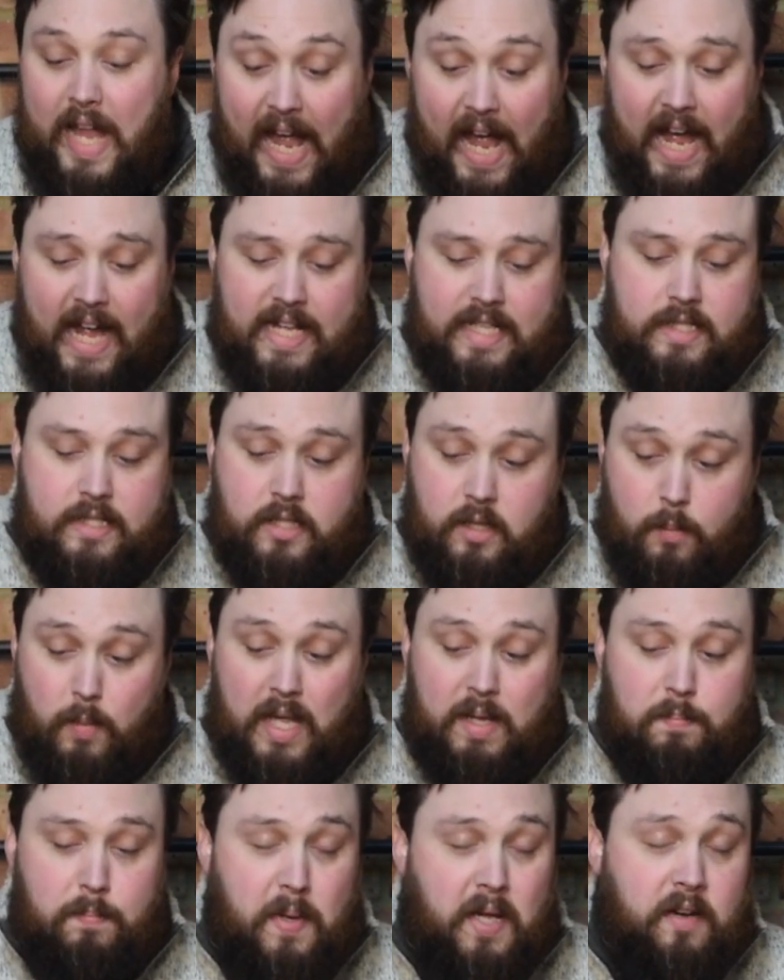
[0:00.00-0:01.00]
And the
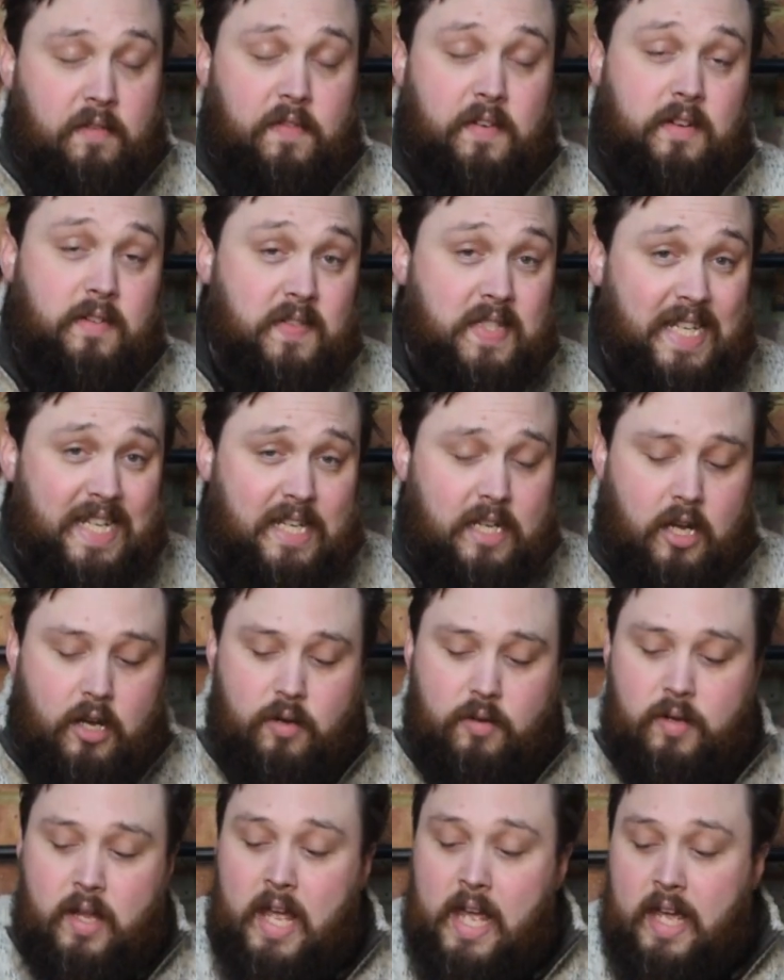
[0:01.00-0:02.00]
main benefit of
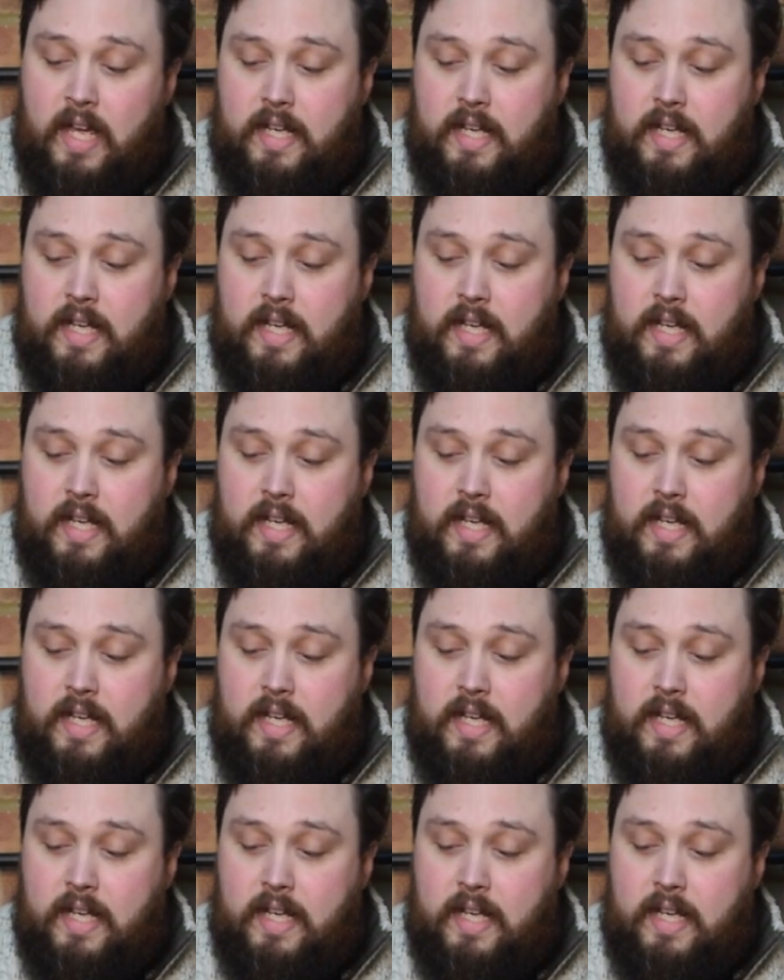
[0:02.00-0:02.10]
silicone